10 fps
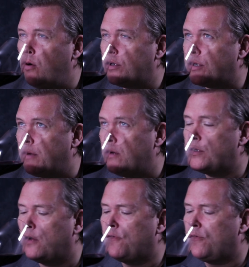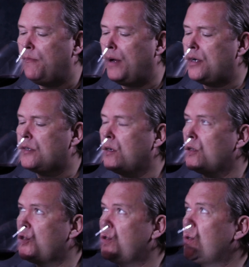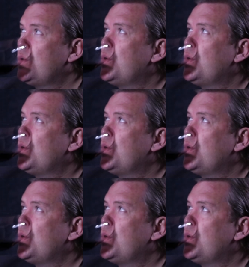oak, some notes of butterscotch.